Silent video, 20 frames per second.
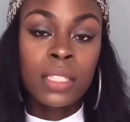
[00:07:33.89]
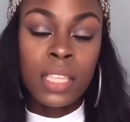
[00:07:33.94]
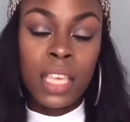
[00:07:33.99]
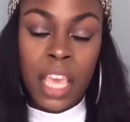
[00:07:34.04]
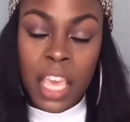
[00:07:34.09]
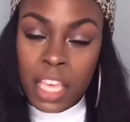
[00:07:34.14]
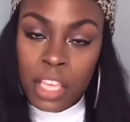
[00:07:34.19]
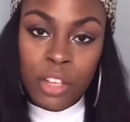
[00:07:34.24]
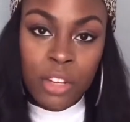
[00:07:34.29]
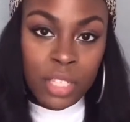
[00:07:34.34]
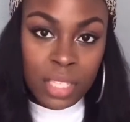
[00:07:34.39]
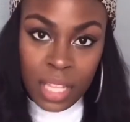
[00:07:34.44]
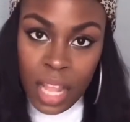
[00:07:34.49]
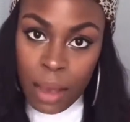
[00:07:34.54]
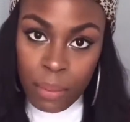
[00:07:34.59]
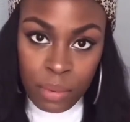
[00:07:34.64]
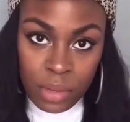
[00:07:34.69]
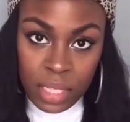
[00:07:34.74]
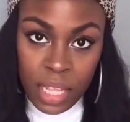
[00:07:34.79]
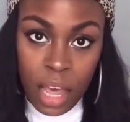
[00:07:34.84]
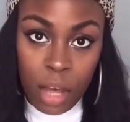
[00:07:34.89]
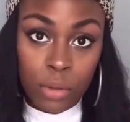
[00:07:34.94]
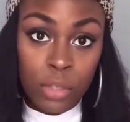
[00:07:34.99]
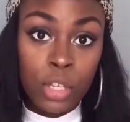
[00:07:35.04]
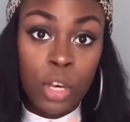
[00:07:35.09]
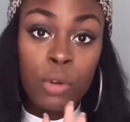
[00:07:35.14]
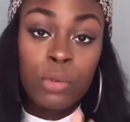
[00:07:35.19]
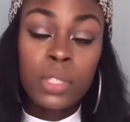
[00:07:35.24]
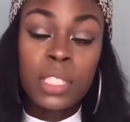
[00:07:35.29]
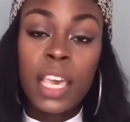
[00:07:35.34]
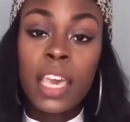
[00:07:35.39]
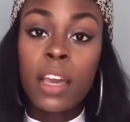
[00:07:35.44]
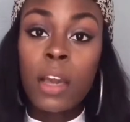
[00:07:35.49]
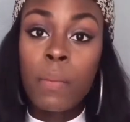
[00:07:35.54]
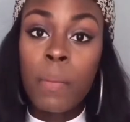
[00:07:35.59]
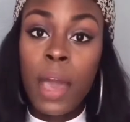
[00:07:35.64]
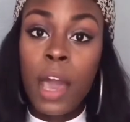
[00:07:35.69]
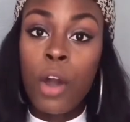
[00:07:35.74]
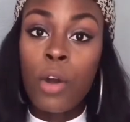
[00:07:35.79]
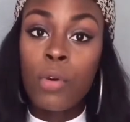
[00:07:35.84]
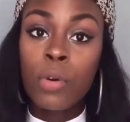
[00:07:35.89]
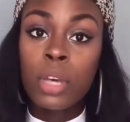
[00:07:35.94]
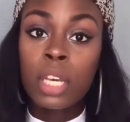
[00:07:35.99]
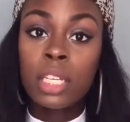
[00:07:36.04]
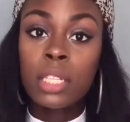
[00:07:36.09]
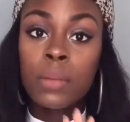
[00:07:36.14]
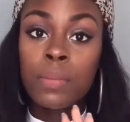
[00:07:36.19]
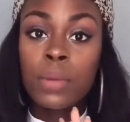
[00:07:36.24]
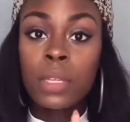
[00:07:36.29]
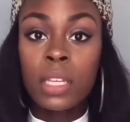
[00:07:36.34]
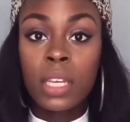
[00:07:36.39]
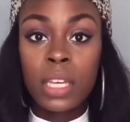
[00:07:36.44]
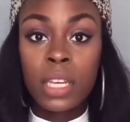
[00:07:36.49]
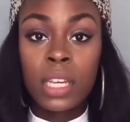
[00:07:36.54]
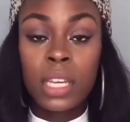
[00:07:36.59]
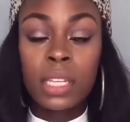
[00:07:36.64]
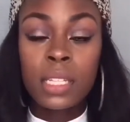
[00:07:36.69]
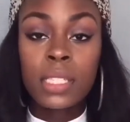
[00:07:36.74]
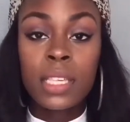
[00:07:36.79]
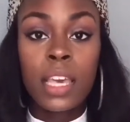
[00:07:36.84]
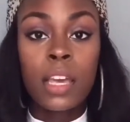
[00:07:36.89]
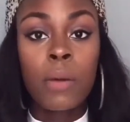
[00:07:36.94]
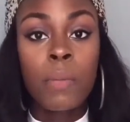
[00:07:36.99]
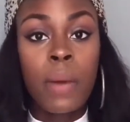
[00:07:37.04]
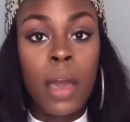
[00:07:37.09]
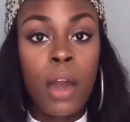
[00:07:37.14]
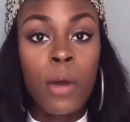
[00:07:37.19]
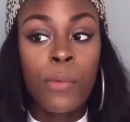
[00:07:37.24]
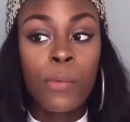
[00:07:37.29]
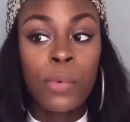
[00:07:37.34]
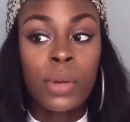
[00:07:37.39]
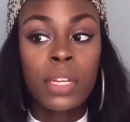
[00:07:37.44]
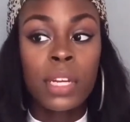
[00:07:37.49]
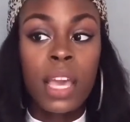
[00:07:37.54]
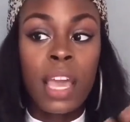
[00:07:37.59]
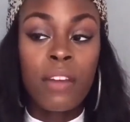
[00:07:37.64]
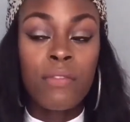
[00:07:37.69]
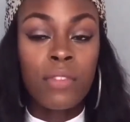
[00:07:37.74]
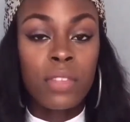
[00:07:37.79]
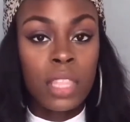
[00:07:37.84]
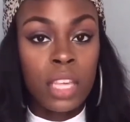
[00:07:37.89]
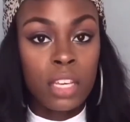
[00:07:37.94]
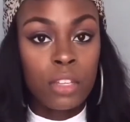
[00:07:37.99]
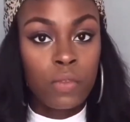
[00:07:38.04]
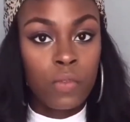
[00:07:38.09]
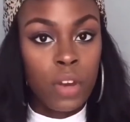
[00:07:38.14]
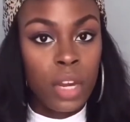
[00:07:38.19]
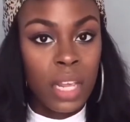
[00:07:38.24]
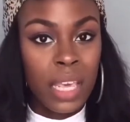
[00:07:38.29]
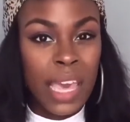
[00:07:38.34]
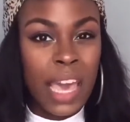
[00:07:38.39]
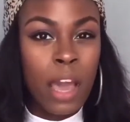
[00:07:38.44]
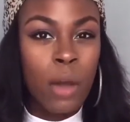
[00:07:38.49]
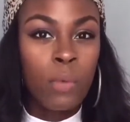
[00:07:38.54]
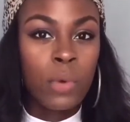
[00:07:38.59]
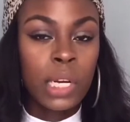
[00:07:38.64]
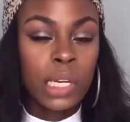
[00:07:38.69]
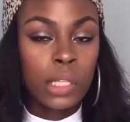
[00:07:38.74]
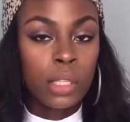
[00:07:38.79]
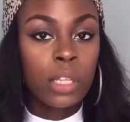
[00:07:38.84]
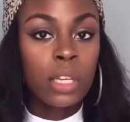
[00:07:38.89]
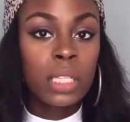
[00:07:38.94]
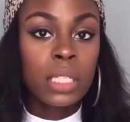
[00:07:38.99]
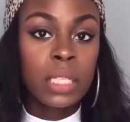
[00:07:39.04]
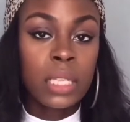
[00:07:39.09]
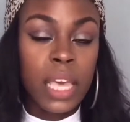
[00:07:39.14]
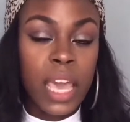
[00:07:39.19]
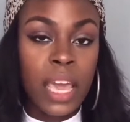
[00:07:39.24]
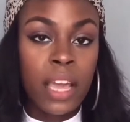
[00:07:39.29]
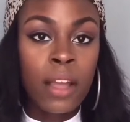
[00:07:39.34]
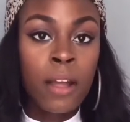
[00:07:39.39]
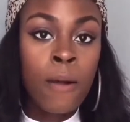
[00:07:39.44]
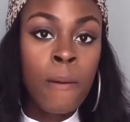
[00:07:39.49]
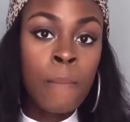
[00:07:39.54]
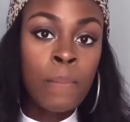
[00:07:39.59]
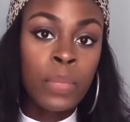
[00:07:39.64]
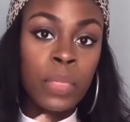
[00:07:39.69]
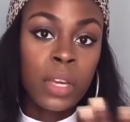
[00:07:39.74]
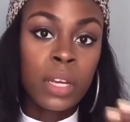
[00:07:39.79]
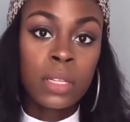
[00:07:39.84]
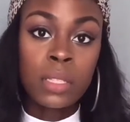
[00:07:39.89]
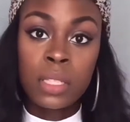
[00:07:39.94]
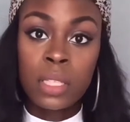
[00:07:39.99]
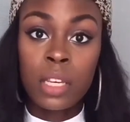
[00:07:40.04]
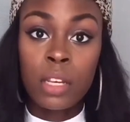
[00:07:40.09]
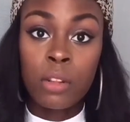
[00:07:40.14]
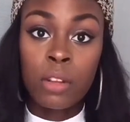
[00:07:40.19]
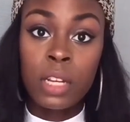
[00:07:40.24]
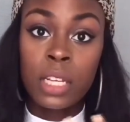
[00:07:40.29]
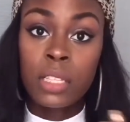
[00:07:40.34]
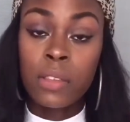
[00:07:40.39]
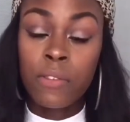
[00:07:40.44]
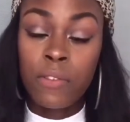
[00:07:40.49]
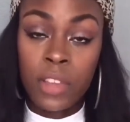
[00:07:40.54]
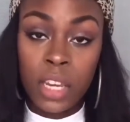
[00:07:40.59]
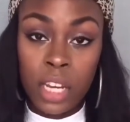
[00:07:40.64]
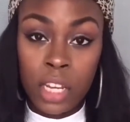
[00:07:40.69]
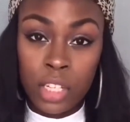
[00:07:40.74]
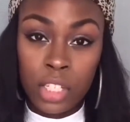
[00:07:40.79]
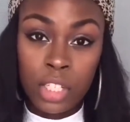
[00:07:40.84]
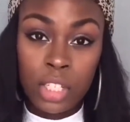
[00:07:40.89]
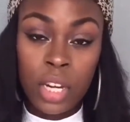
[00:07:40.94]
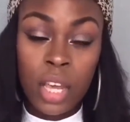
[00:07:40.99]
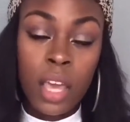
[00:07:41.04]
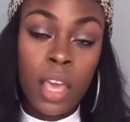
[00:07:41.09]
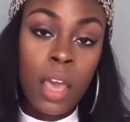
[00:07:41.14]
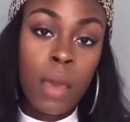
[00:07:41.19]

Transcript: Take your stoppers out. Don't take them out in the beginning. Take them out when everything is running out, when it looks like the concealer is finished.